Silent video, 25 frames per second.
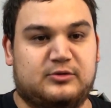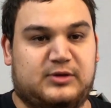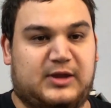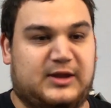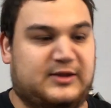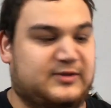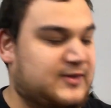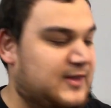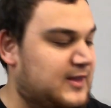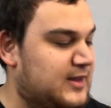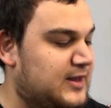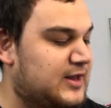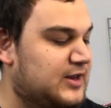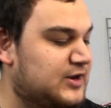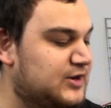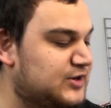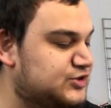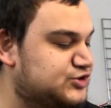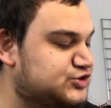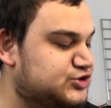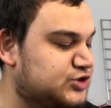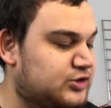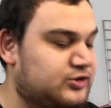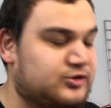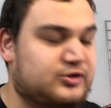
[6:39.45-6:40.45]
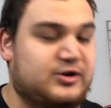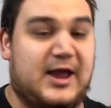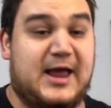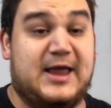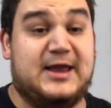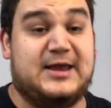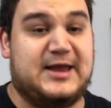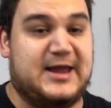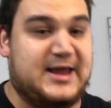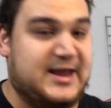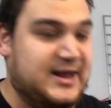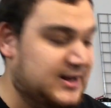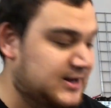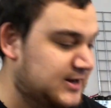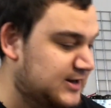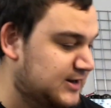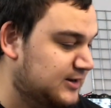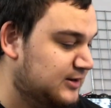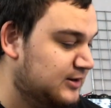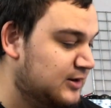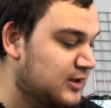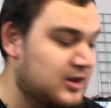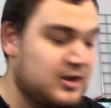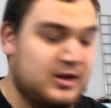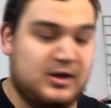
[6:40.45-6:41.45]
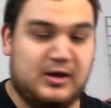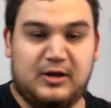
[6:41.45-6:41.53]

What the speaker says: Like, they hit each other, and hitting,